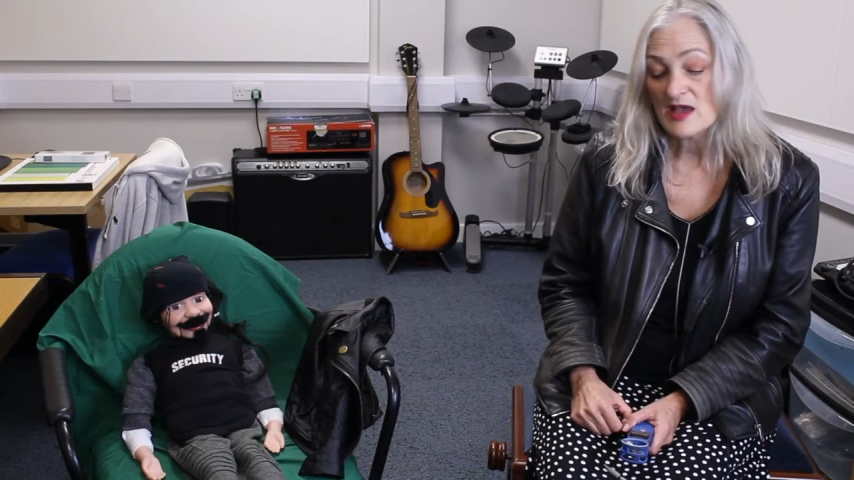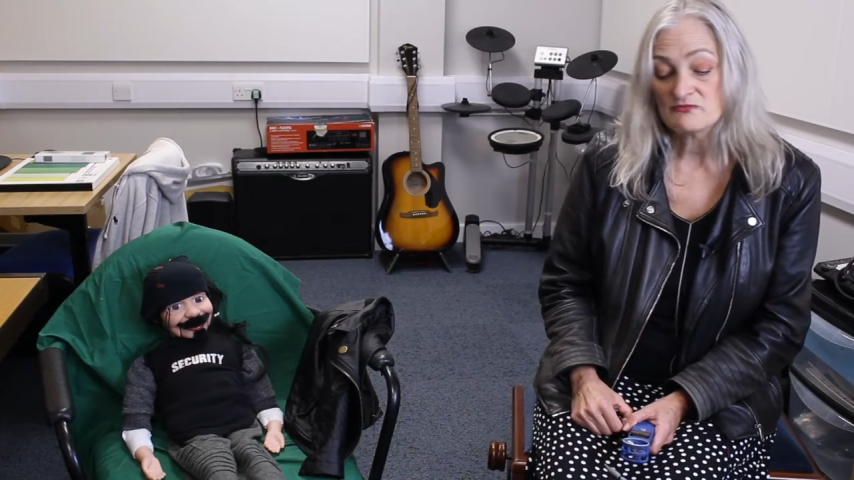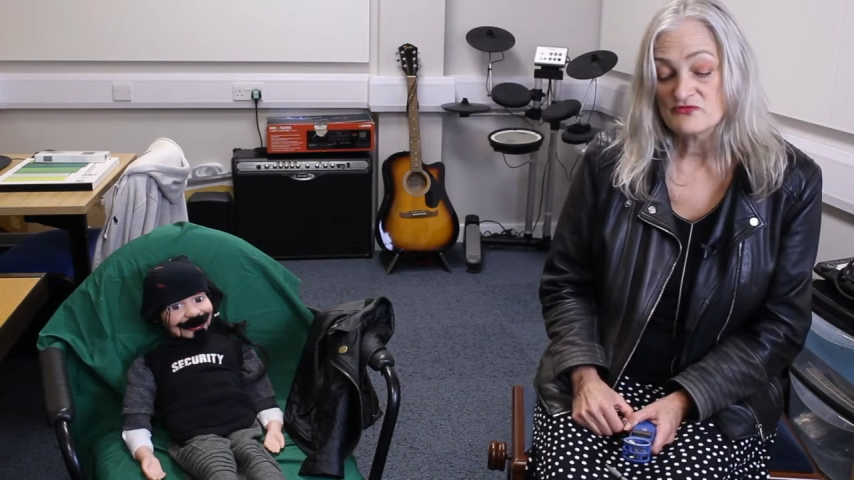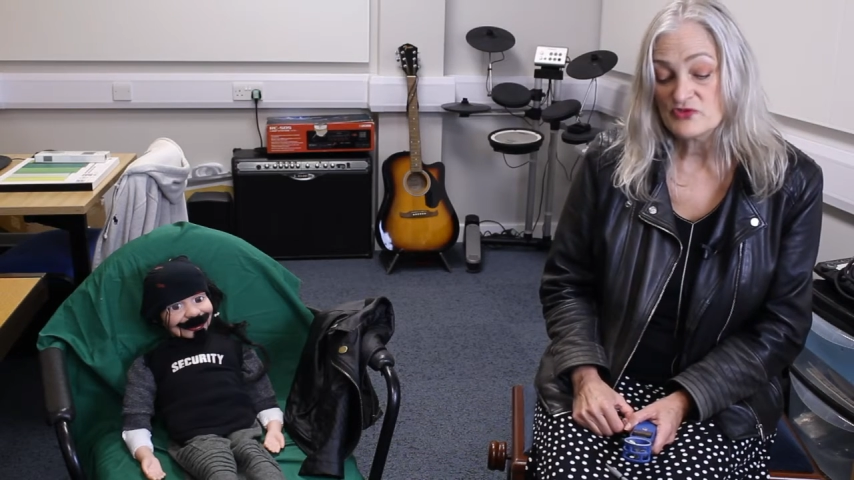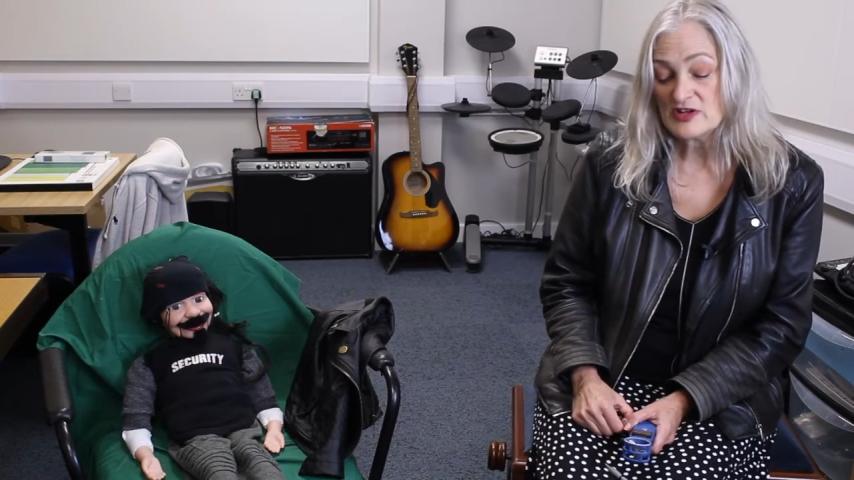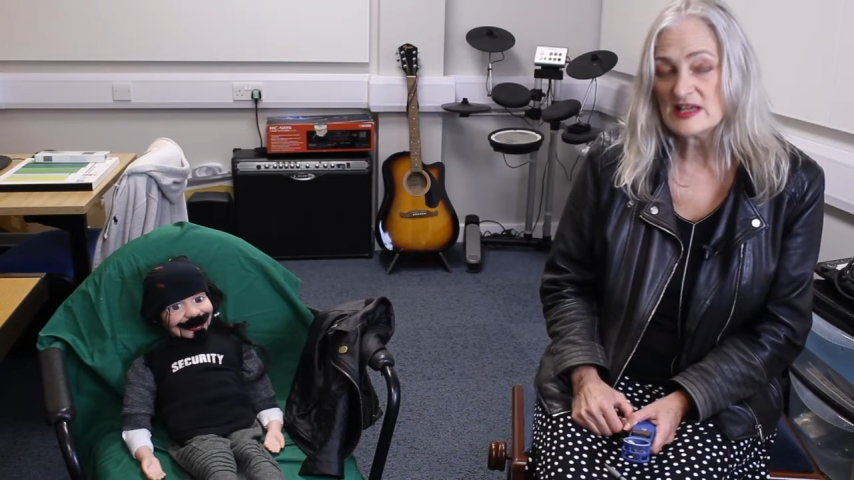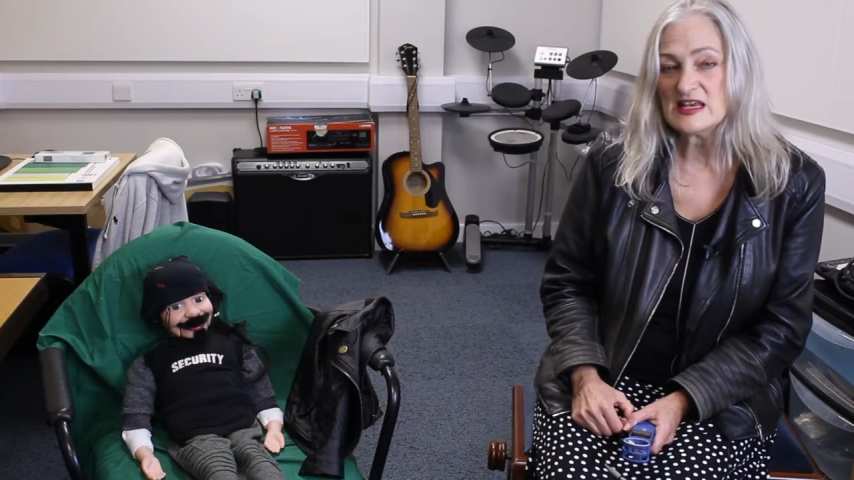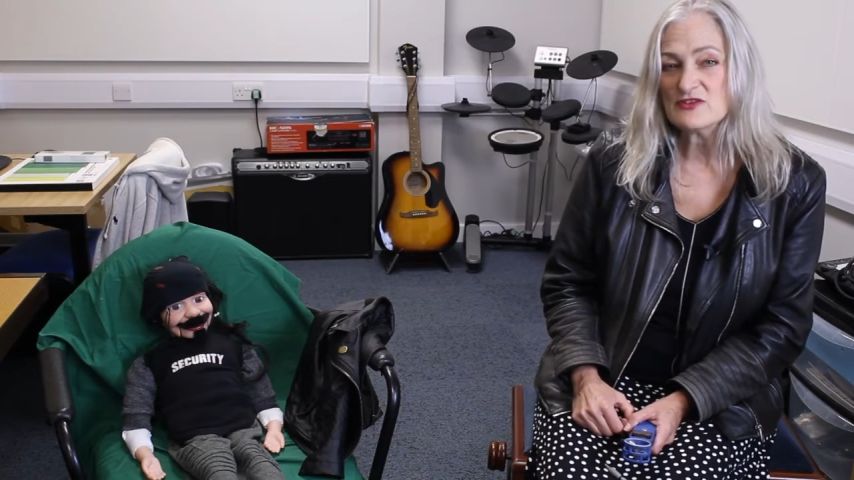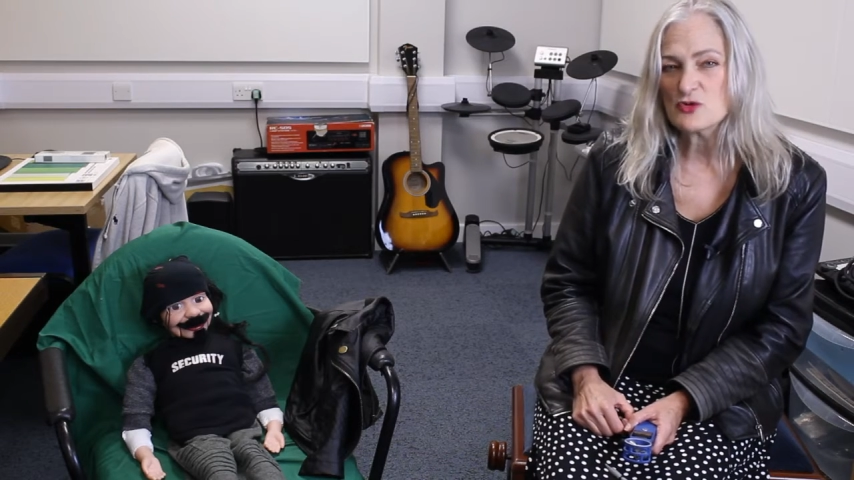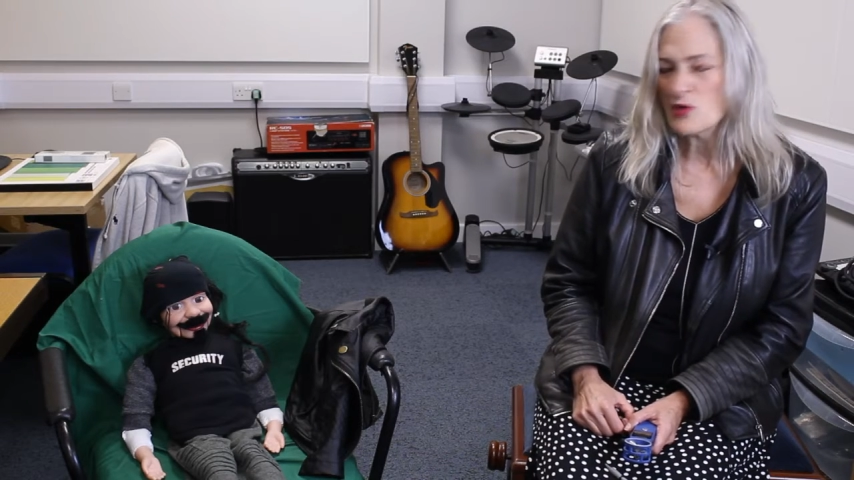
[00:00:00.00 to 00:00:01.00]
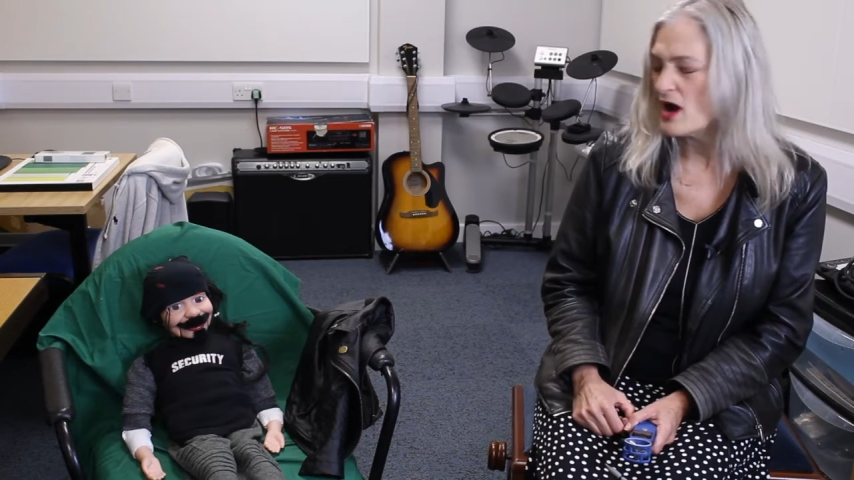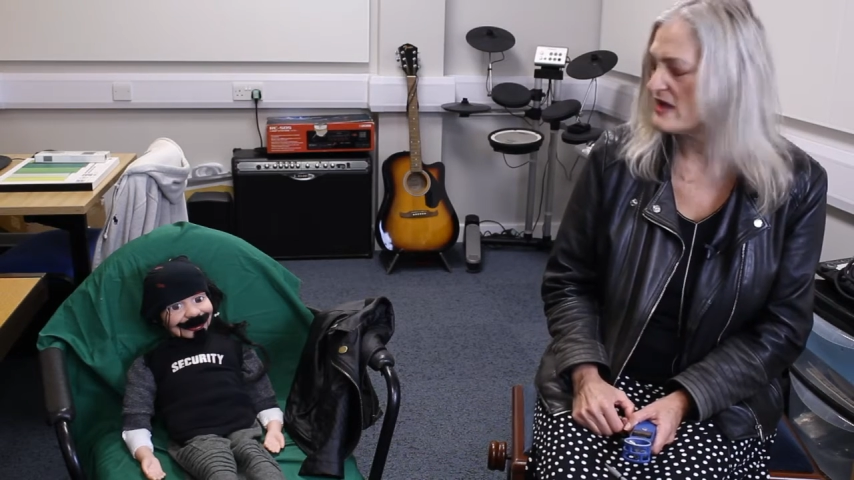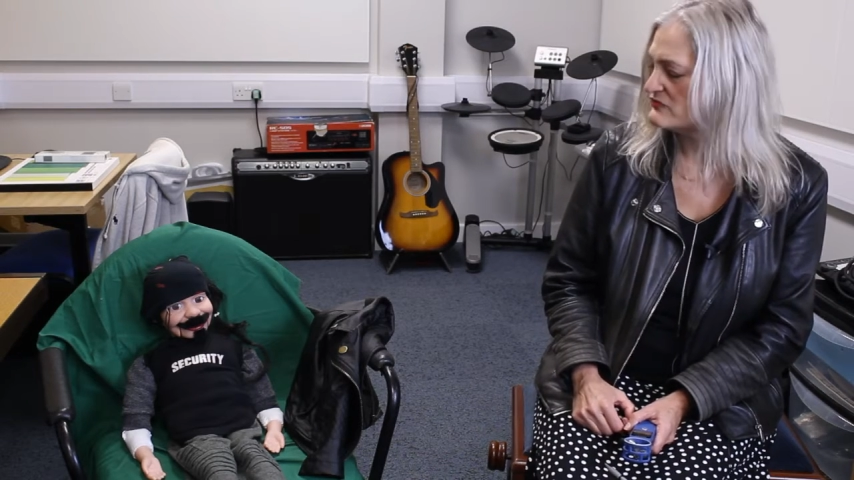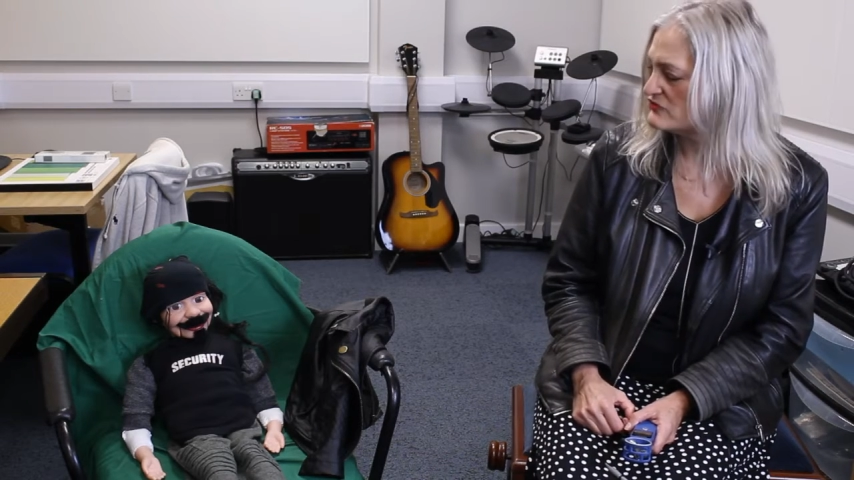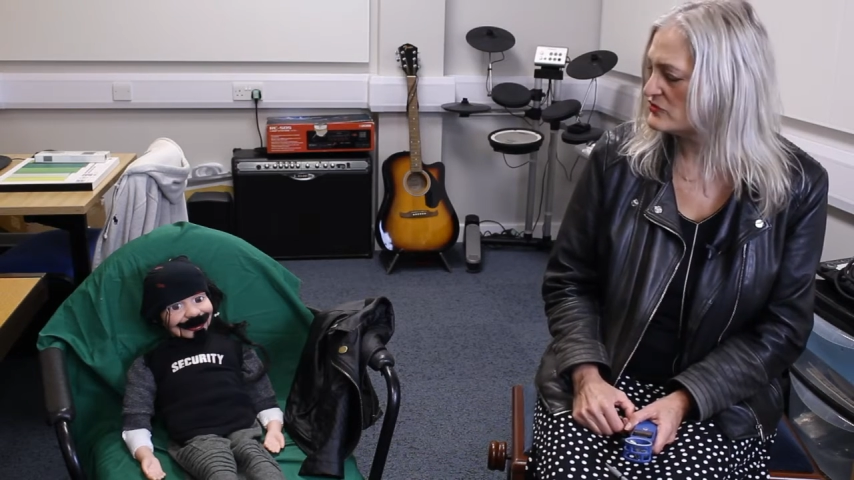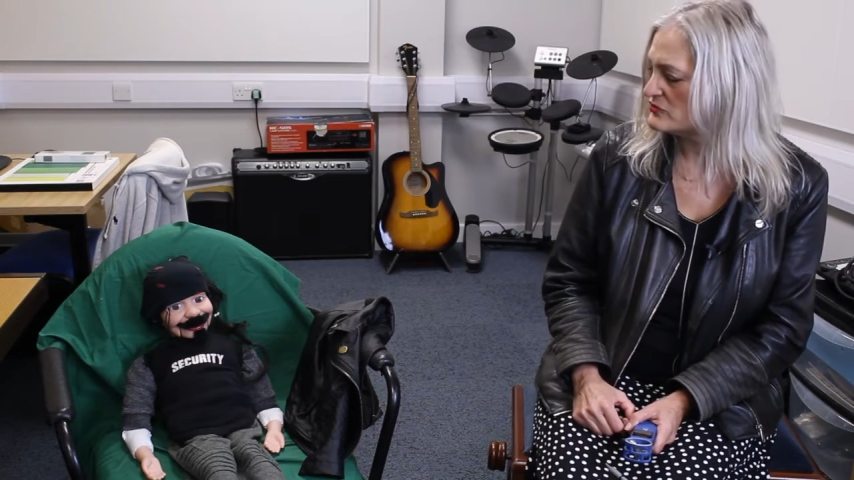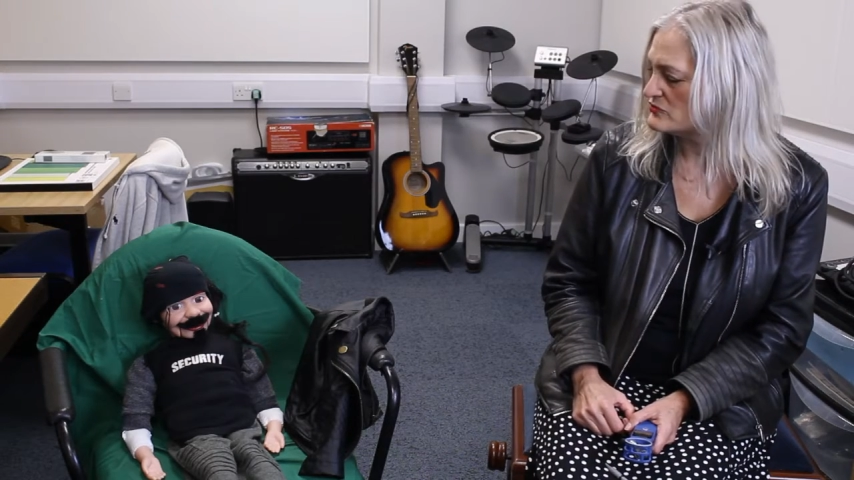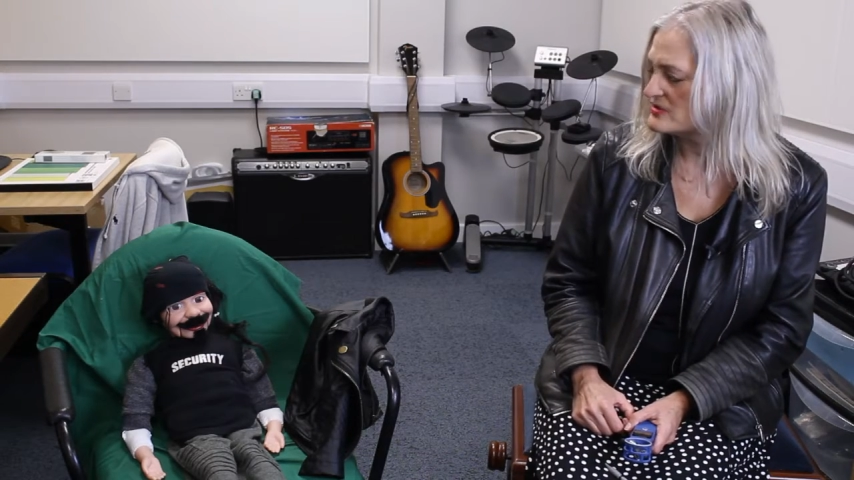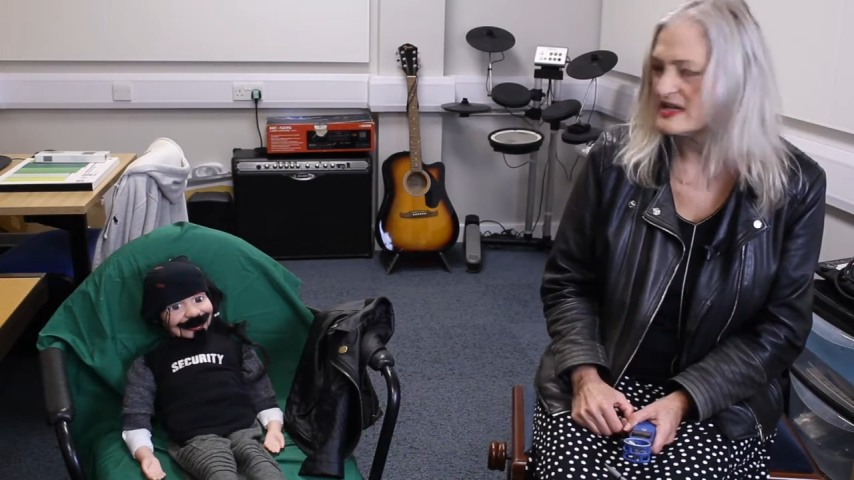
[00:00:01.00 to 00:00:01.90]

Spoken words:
really quite rude,